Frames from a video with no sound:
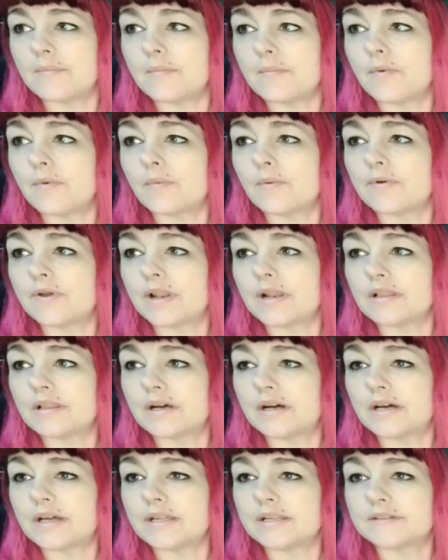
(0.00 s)
We've got a
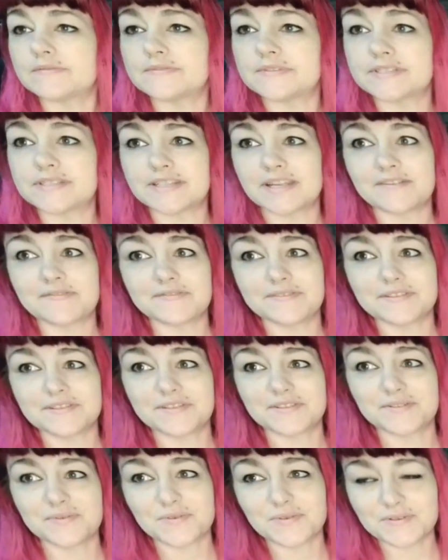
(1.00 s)
lot of stuff in
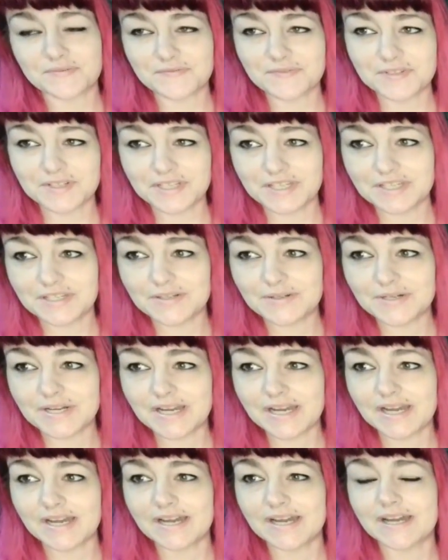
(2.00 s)
store for you.
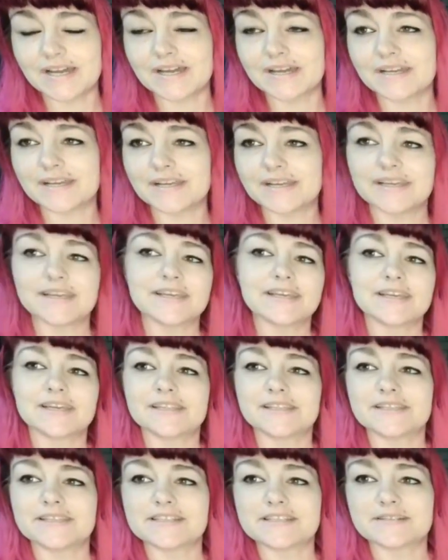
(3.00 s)

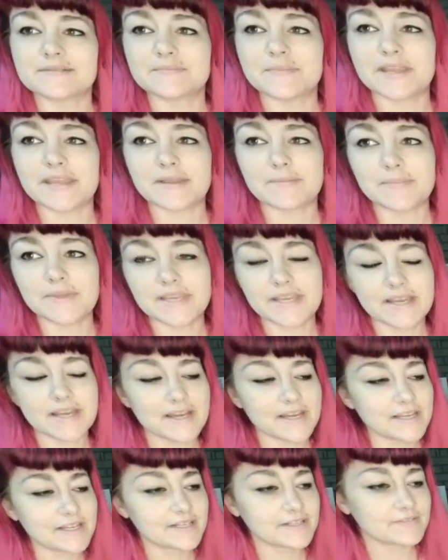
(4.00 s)
This may be
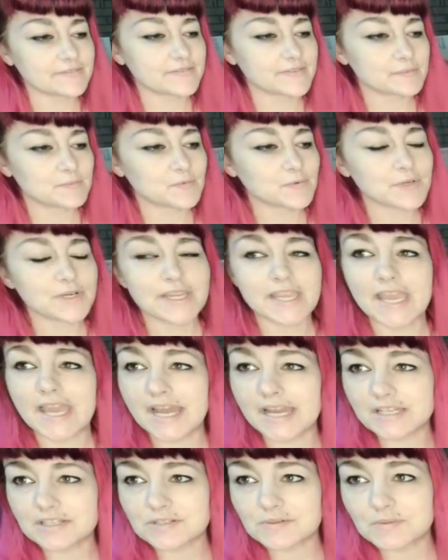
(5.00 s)
kind of a more
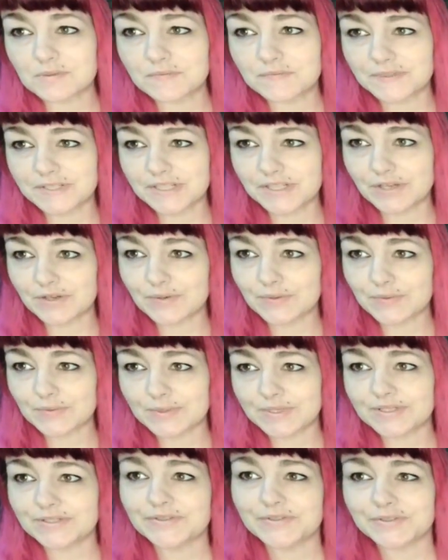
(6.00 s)
casual video
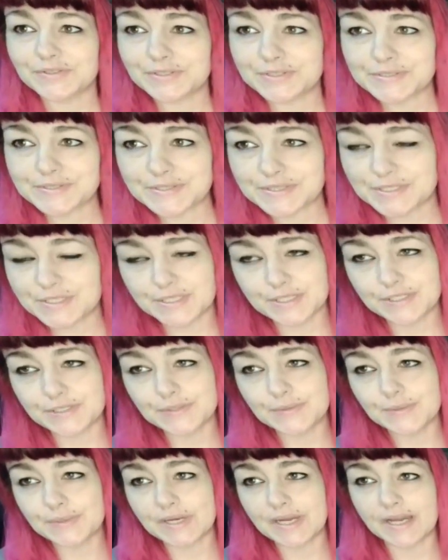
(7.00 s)
than you're used
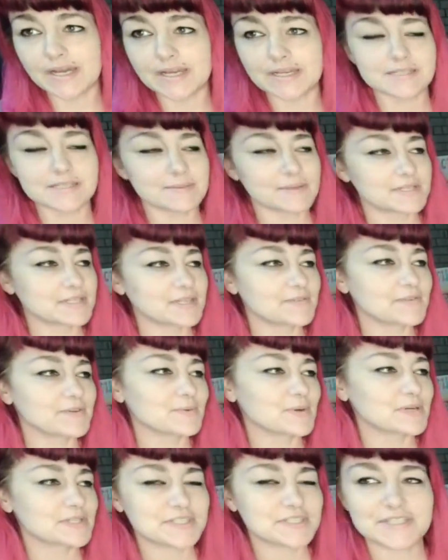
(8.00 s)
to, especially if you're
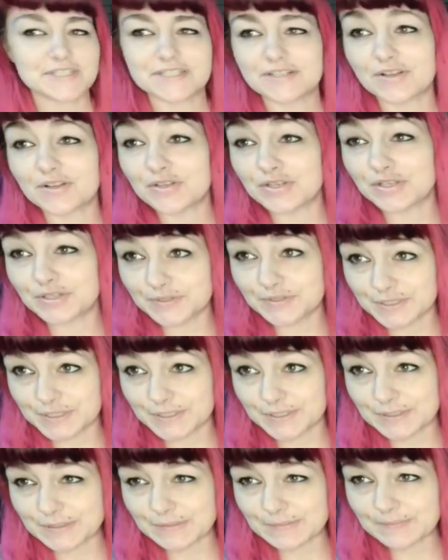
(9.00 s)
watching this on
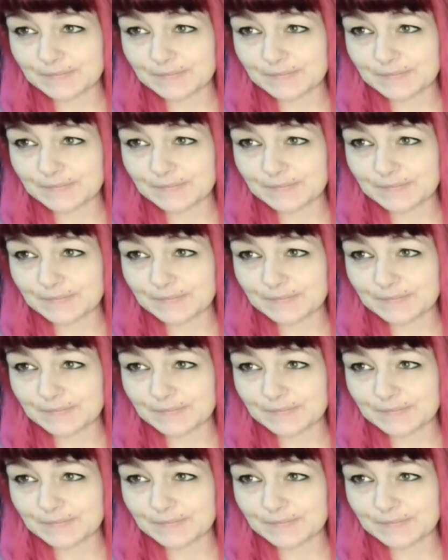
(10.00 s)
YouTube.